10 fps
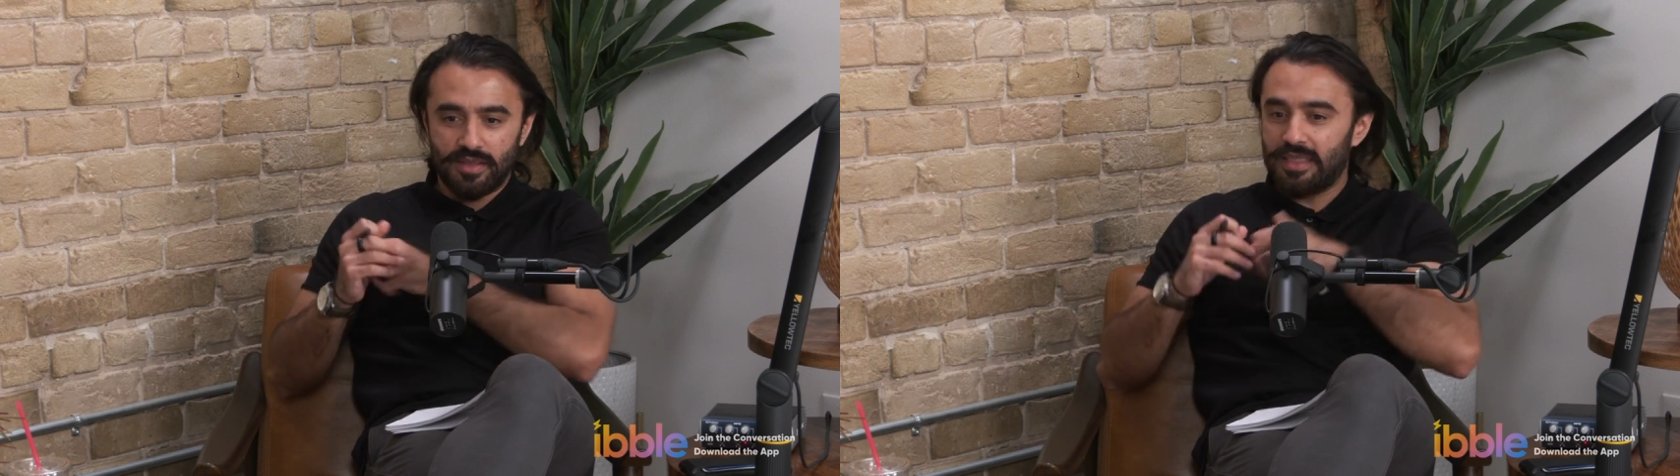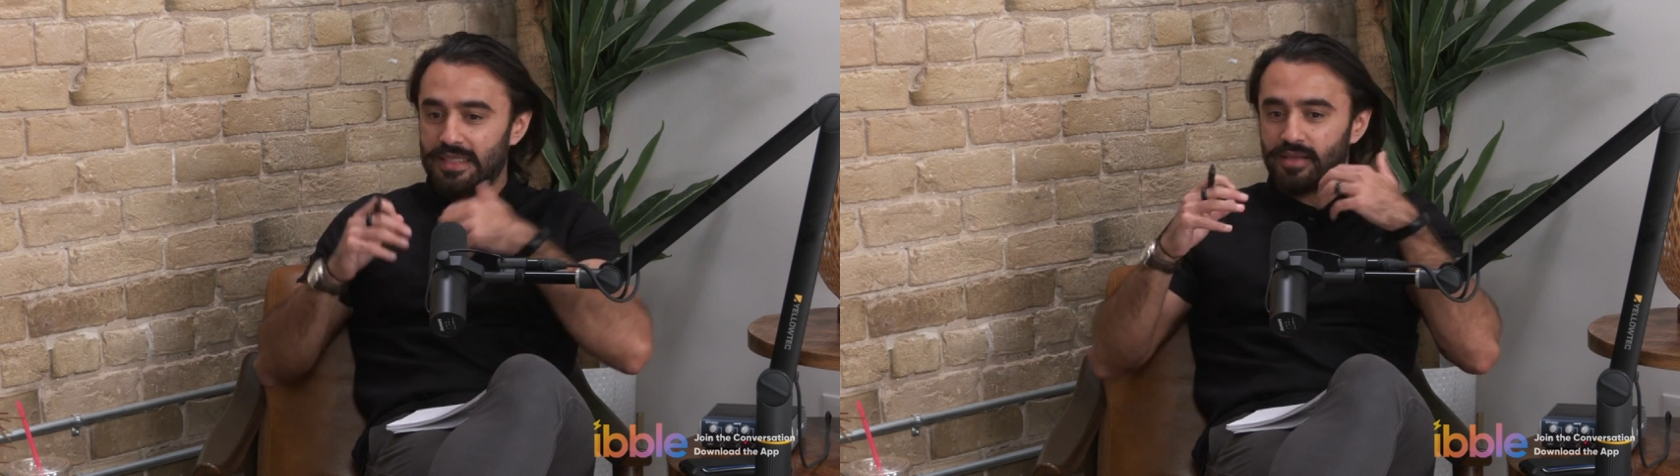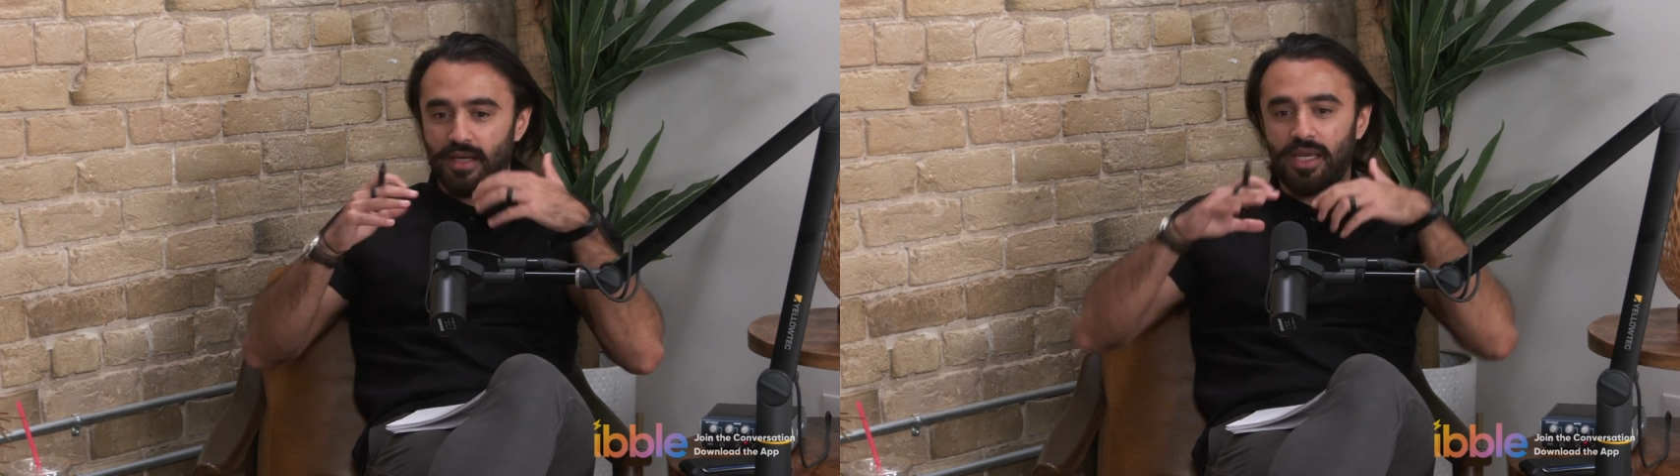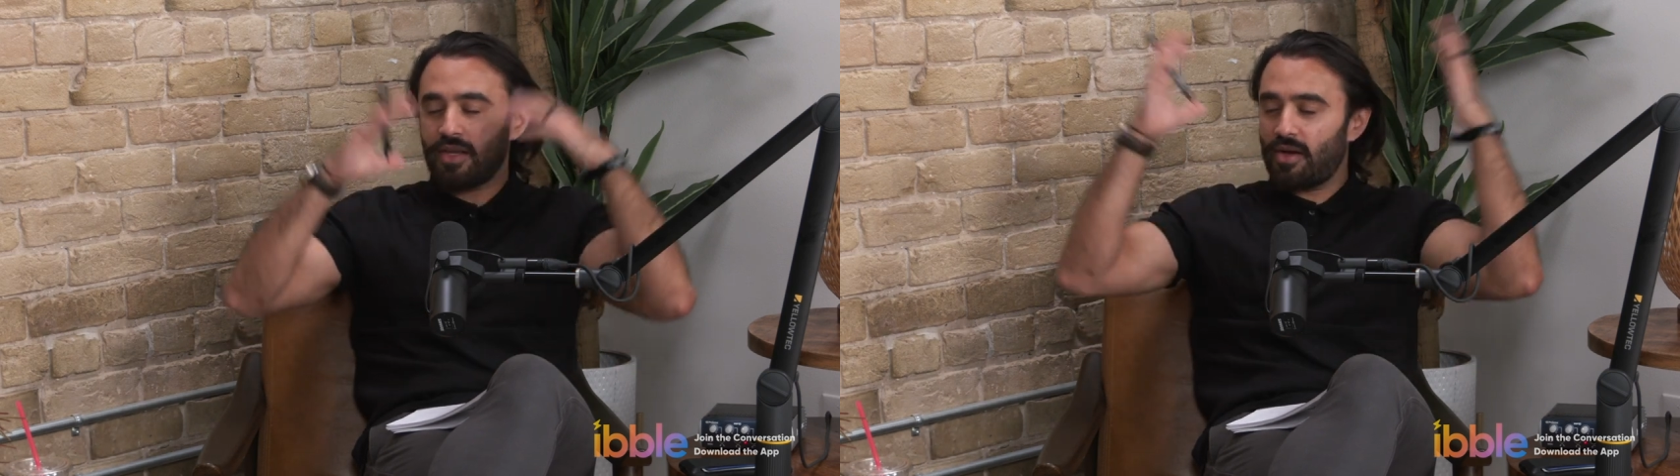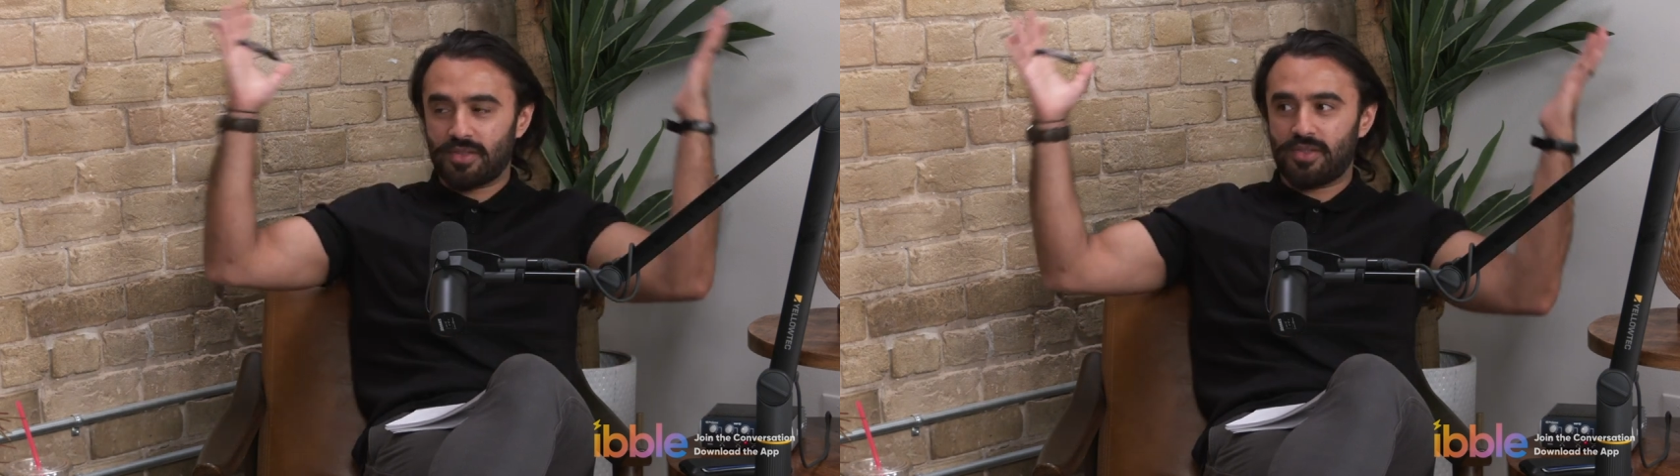in the
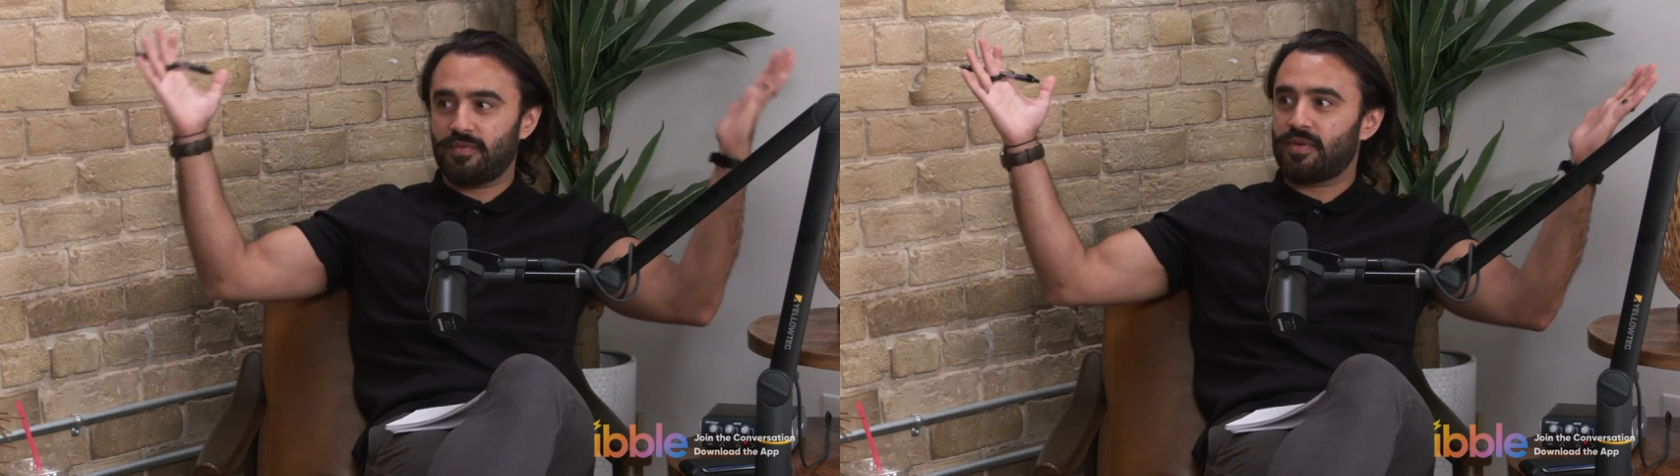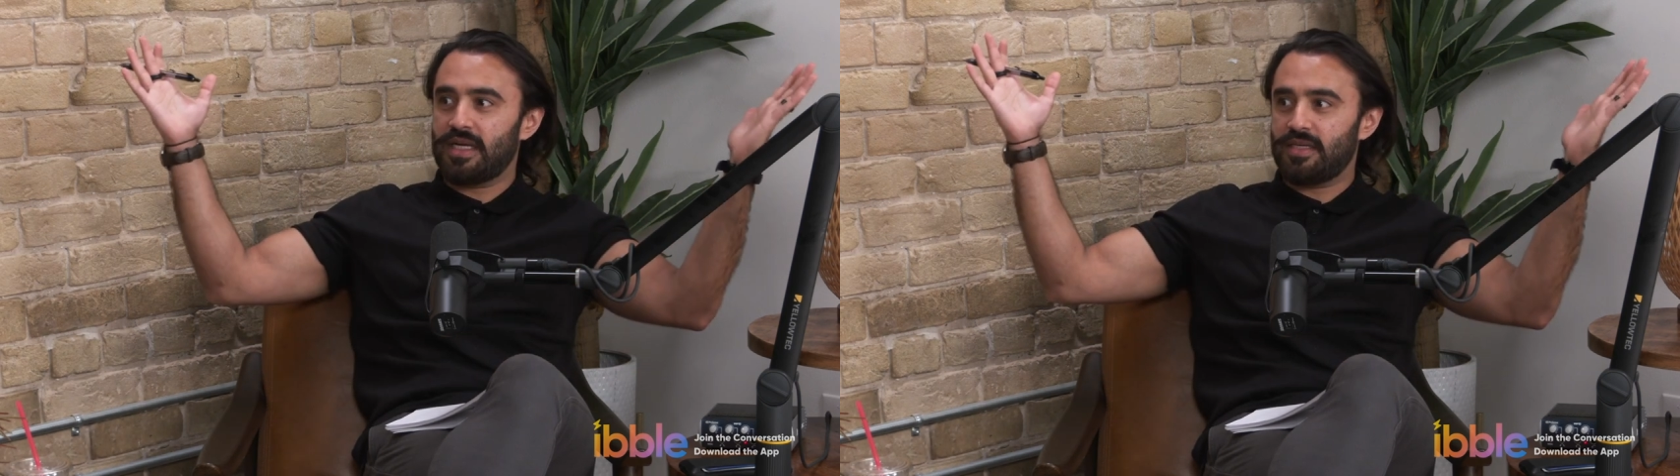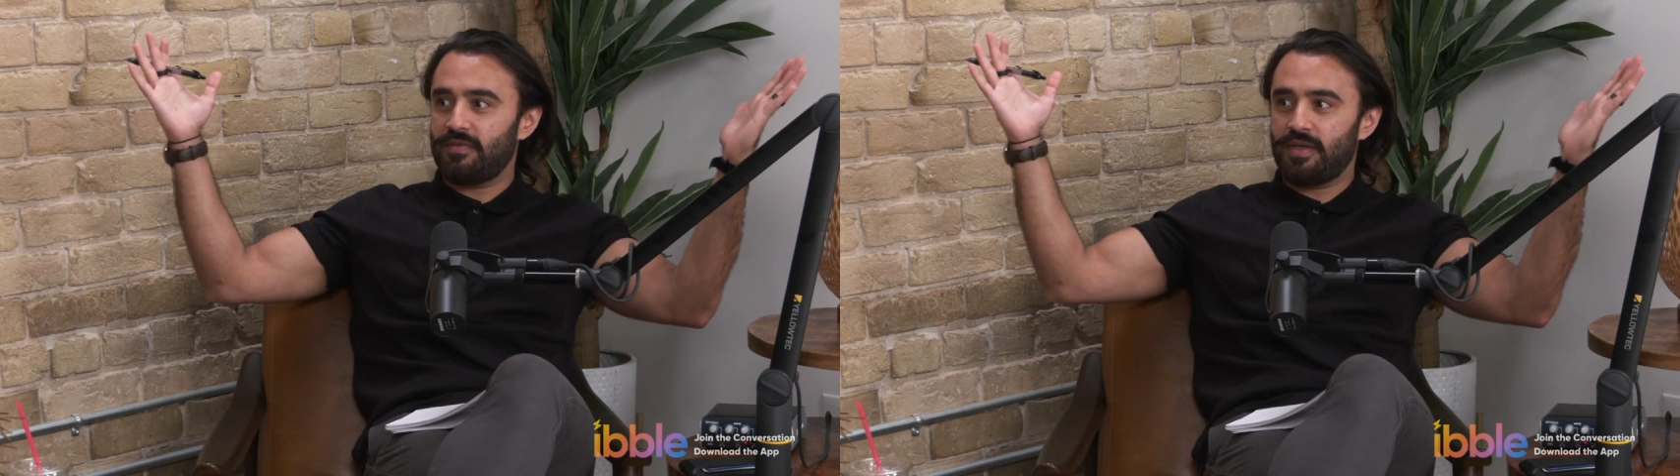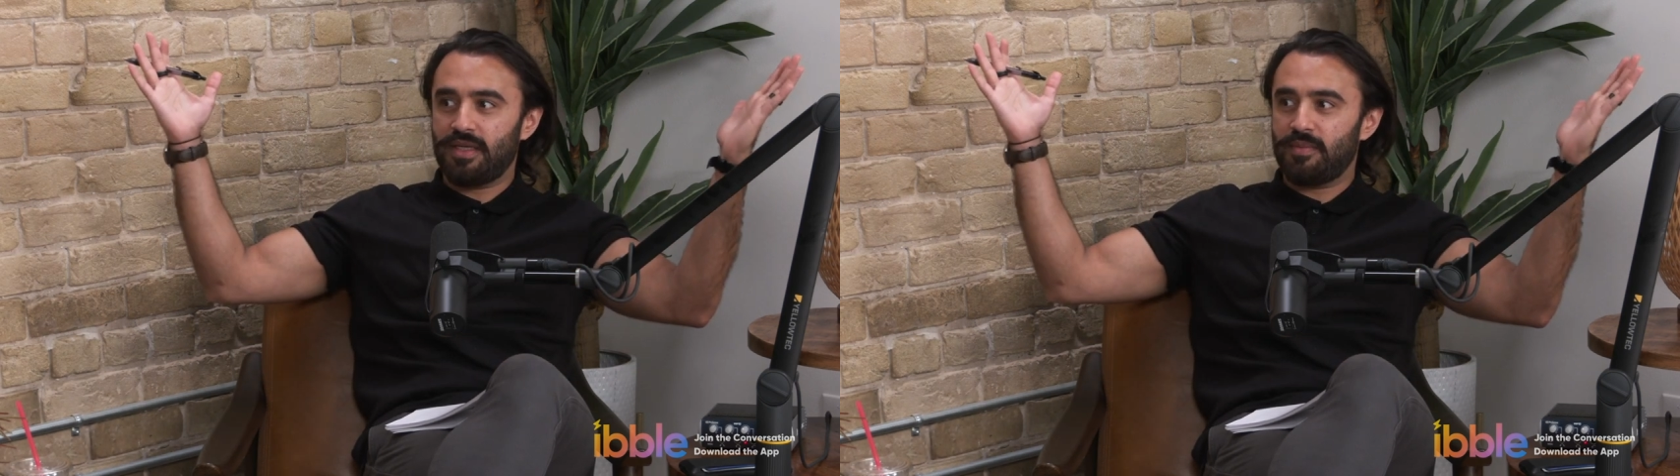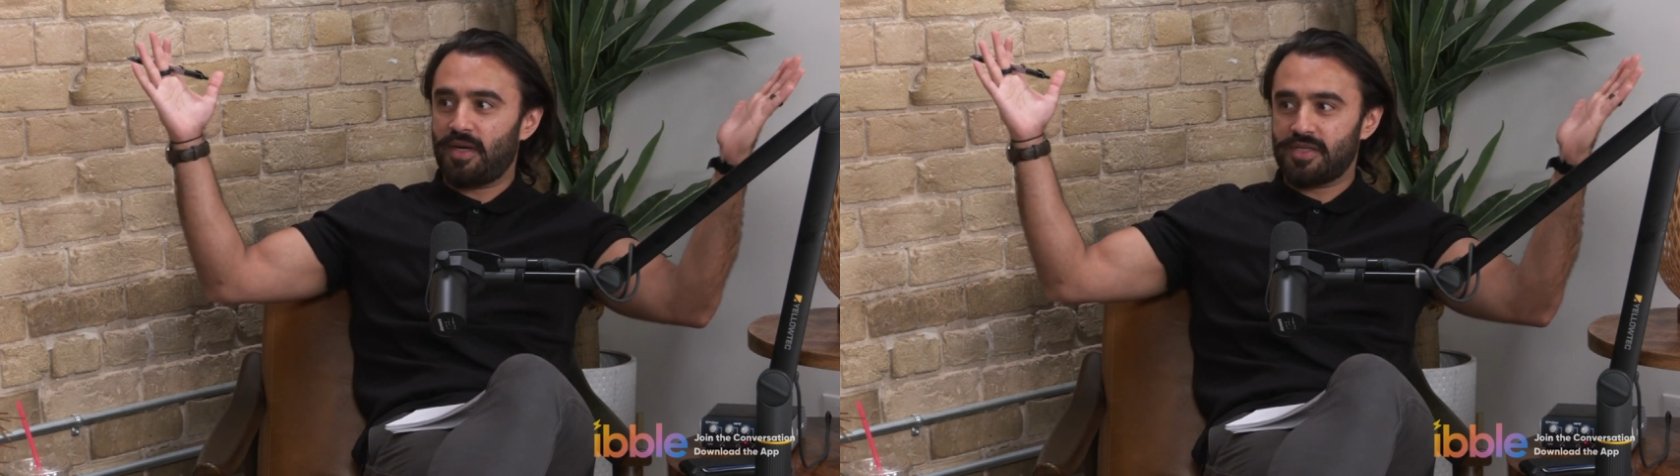chaos of creativity
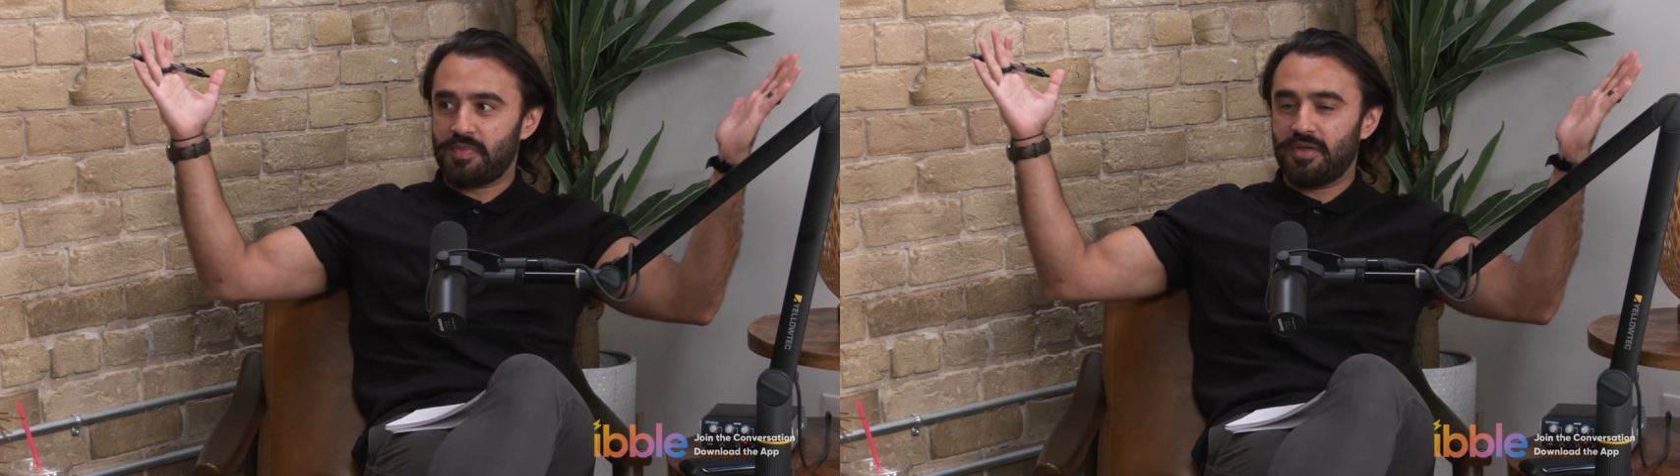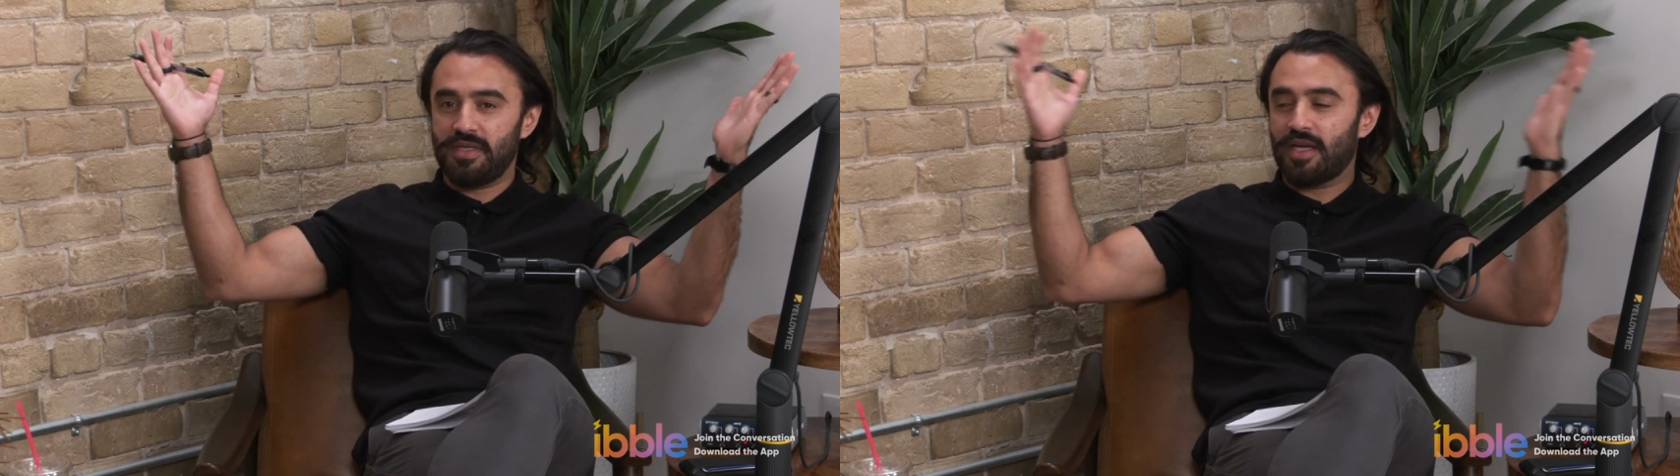and possibility